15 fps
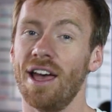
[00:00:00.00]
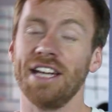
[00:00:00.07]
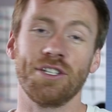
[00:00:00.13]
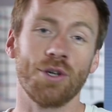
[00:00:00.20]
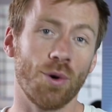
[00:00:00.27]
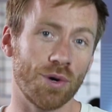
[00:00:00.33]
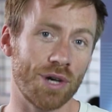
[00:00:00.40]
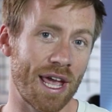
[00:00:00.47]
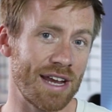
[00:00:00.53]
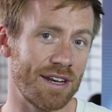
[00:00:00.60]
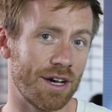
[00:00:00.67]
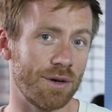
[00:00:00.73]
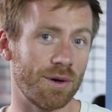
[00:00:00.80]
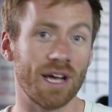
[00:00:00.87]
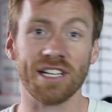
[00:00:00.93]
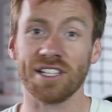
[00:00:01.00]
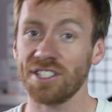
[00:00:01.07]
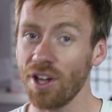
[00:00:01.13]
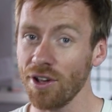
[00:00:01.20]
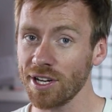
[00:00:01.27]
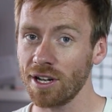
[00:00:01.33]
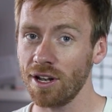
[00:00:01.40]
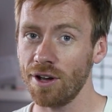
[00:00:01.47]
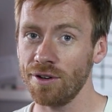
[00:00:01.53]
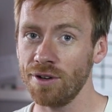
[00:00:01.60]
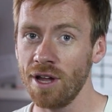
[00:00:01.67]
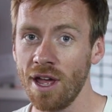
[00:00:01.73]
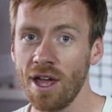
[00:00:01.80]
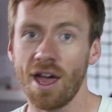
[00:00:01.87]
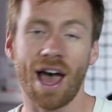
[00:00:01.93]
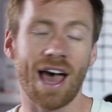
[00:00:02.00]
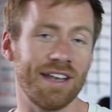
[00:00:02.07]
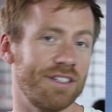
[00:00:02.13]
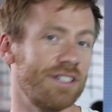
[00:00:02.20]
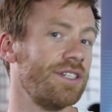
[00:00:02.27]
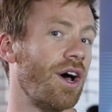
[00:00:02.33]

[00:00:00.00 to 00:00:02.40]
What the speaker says: a tornado, a cyclone, and a